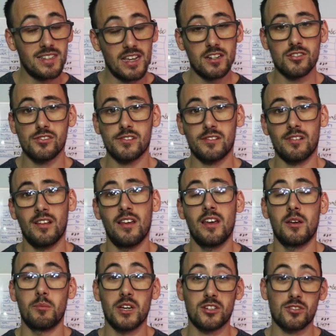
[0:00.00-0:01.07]
attention,
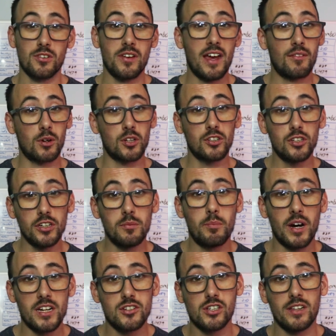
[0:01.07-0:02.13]
make sure you have a good
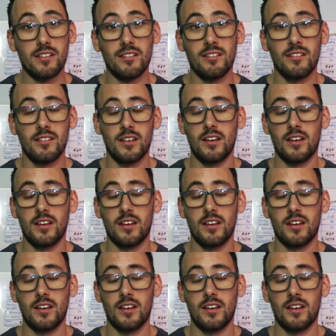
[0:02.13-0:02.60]
budget,